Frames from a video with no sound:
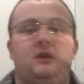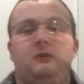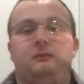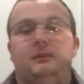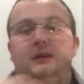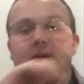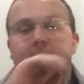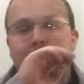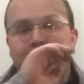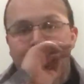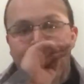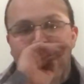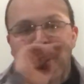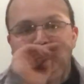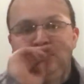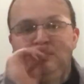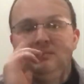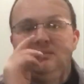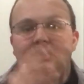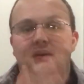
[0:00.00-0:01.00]
but
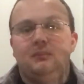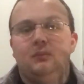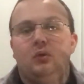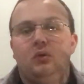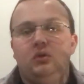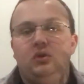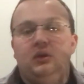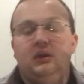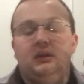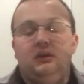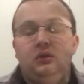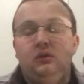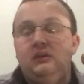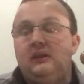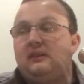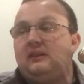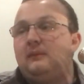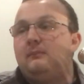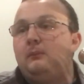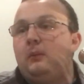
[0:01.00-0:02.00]
the more you can do
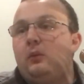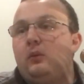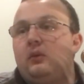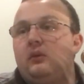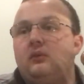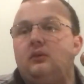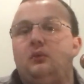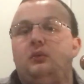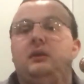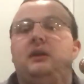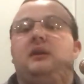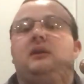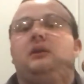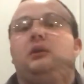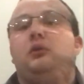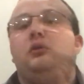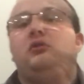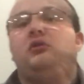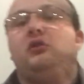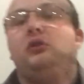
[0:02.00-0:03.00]
that, the more they'll get
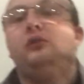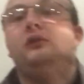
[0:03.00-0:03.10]
used to